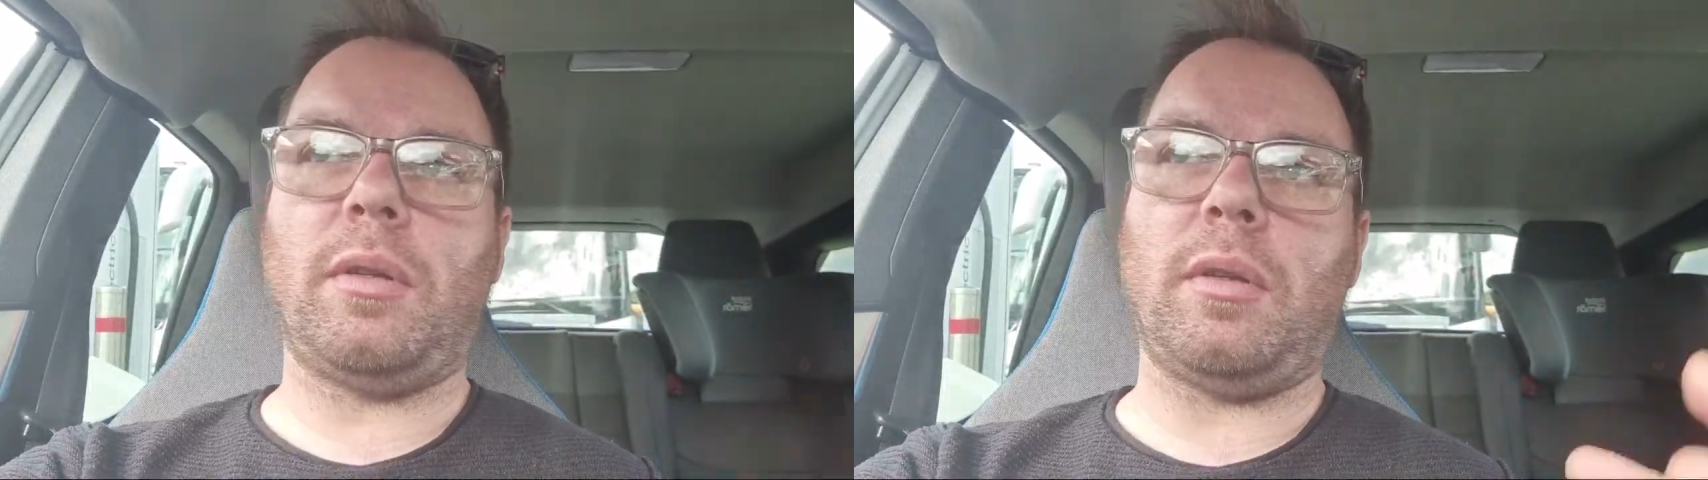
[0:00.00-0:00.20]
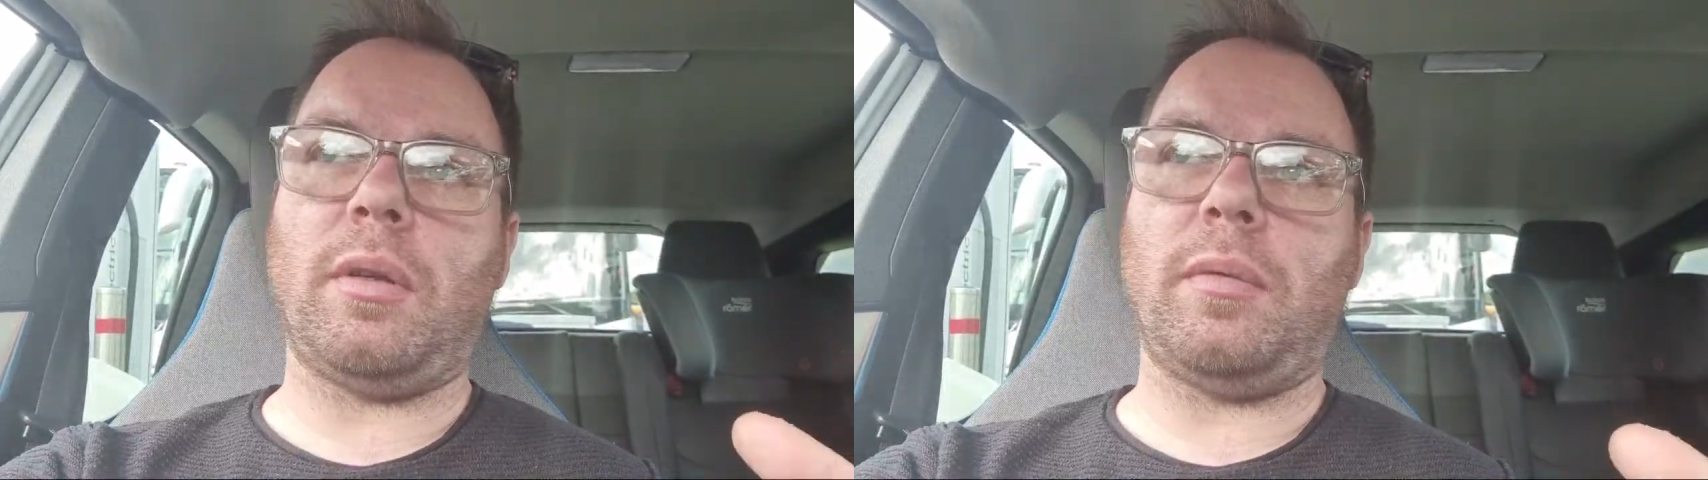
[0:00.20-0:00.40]

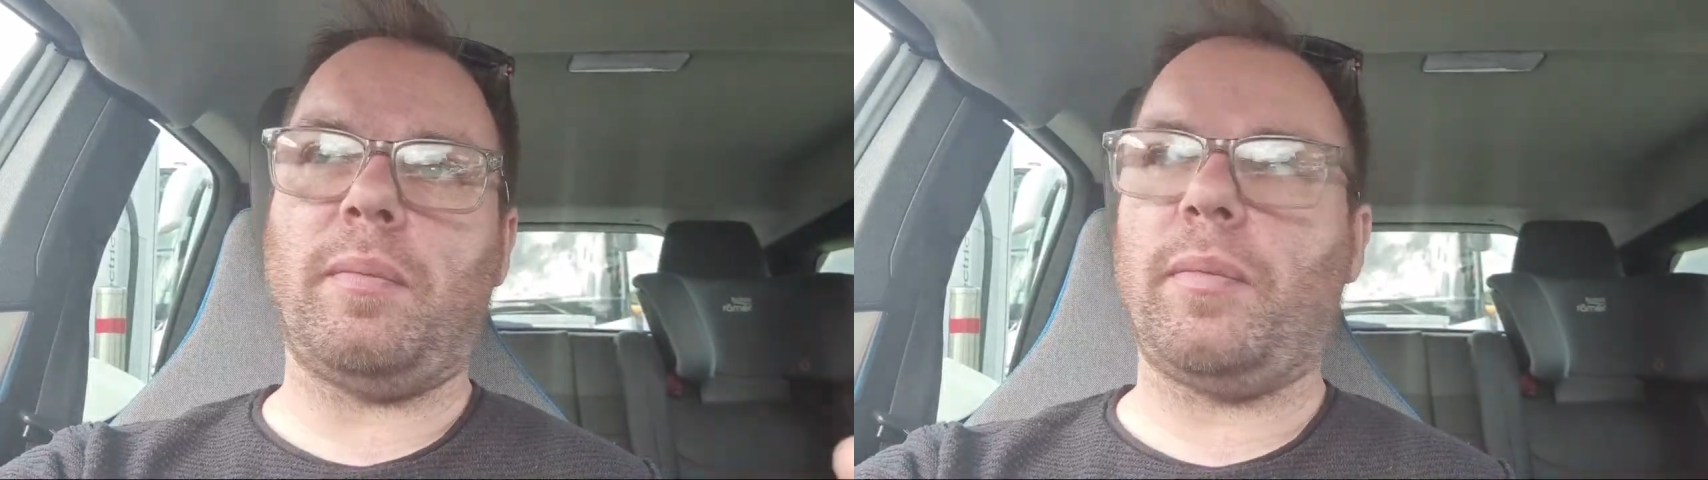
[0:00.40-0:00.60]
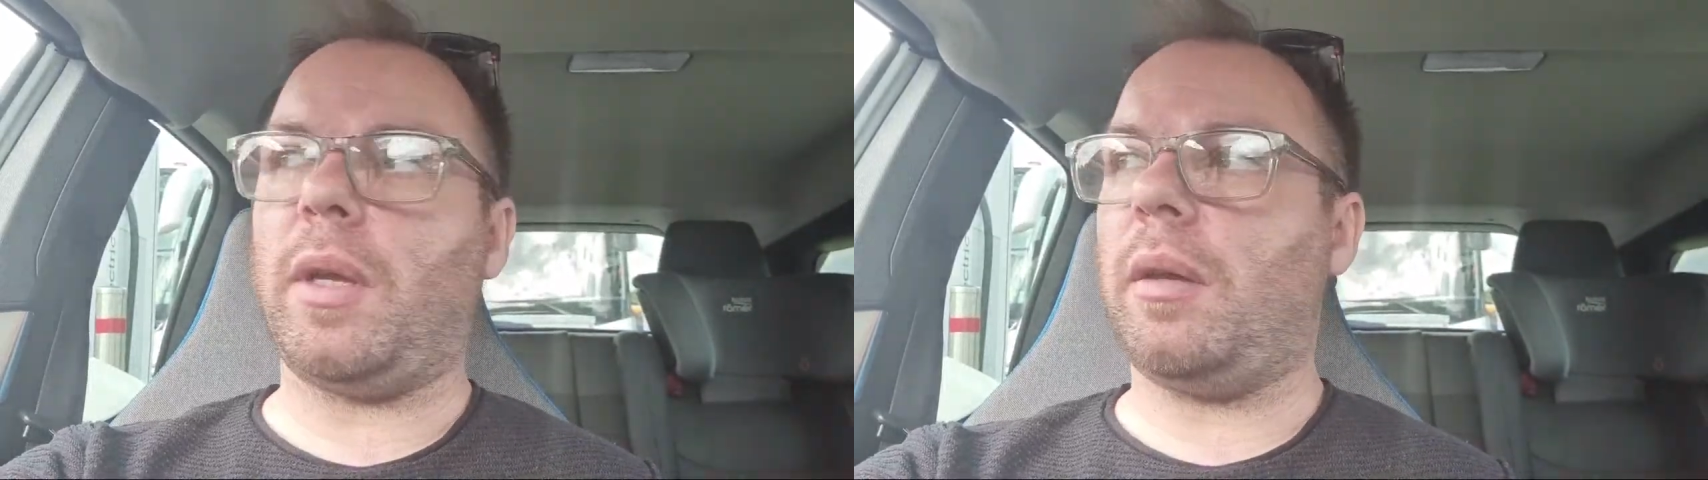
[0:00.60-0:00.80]
the
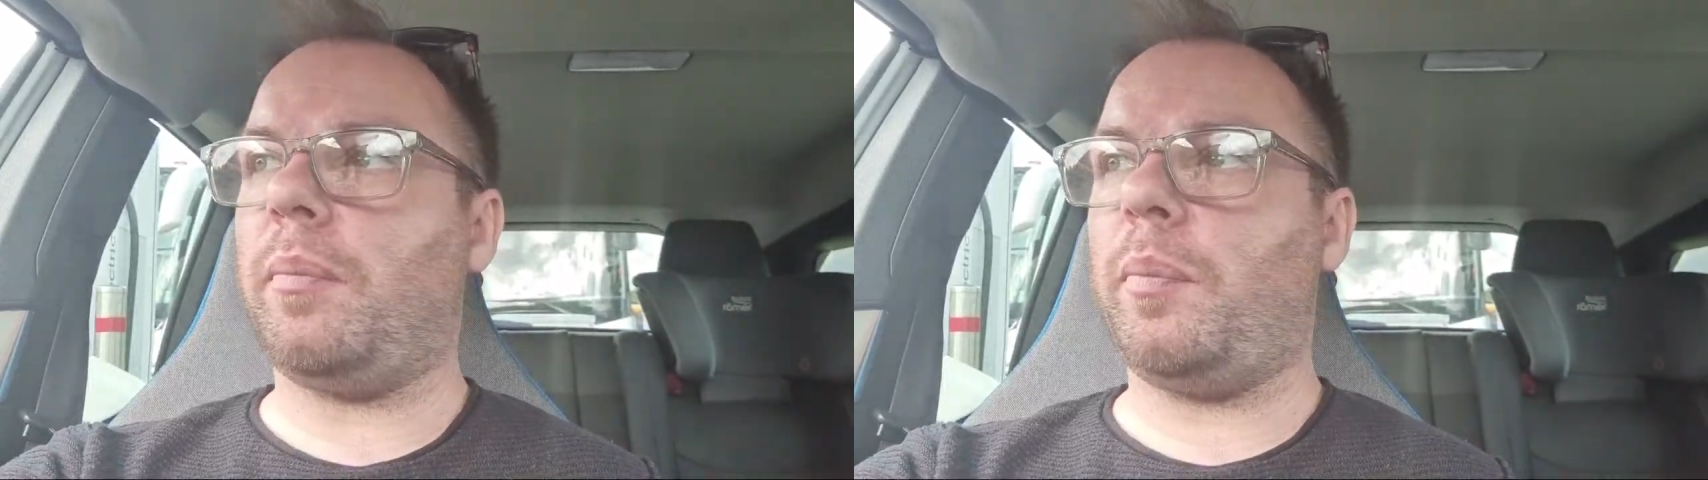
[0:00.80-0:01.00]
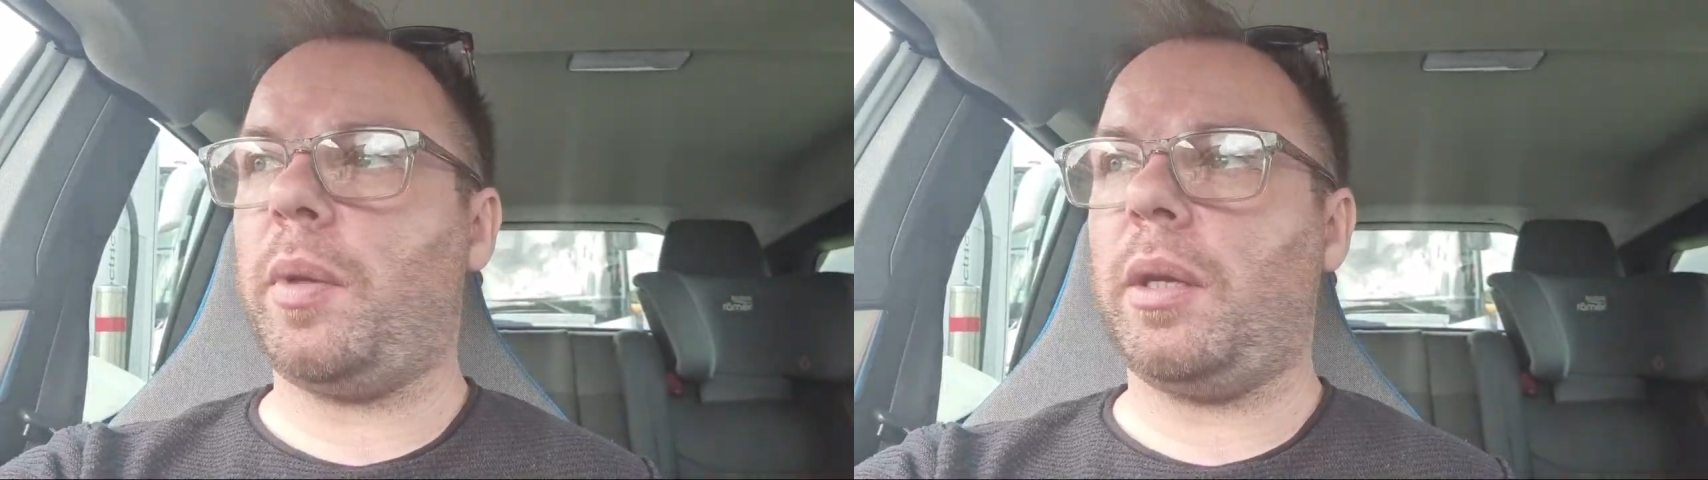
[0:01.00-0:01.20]

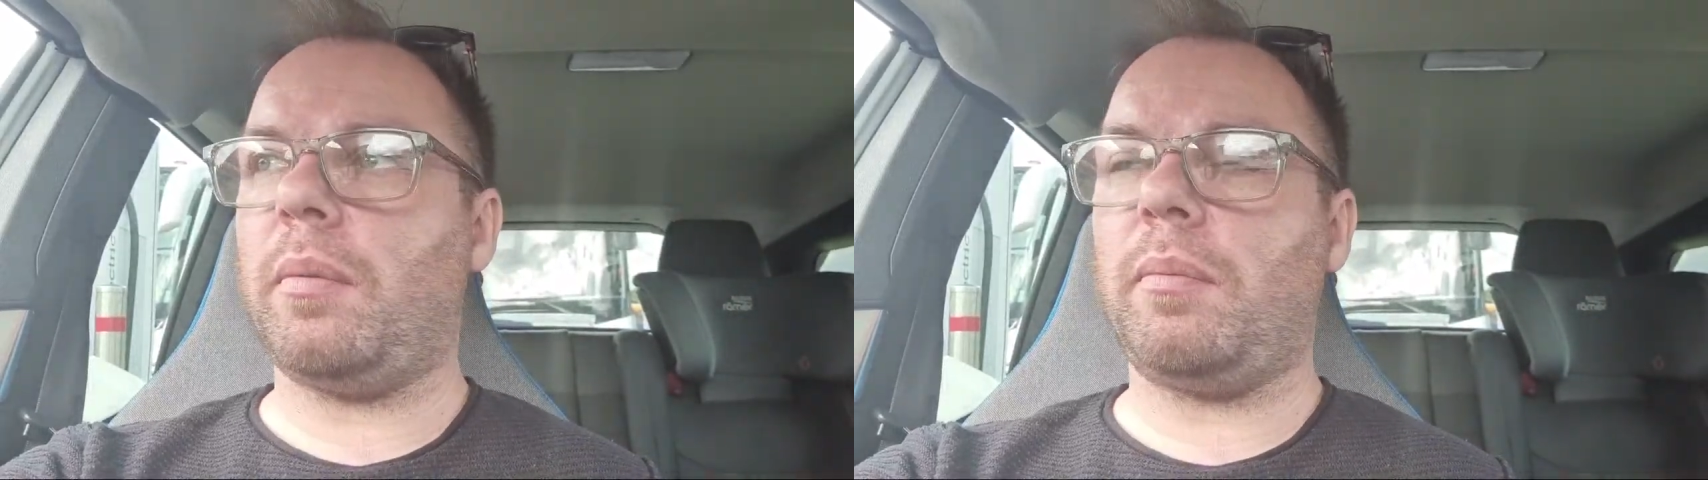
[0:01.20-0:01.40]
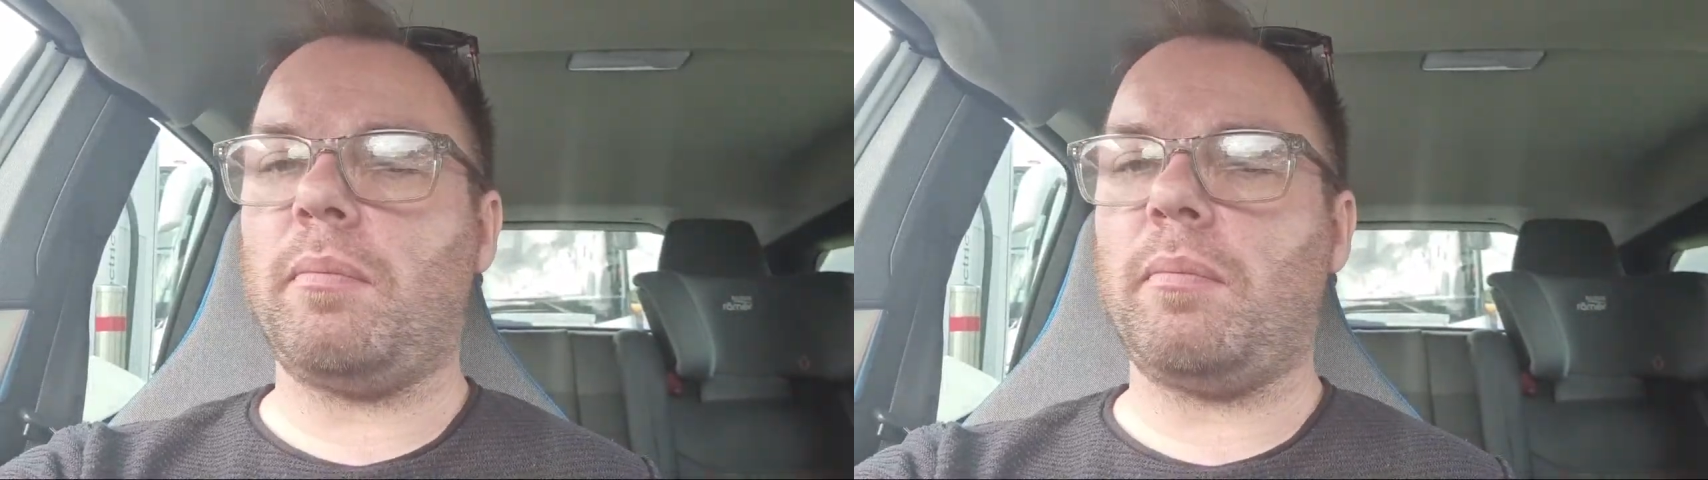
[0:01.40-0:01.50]
big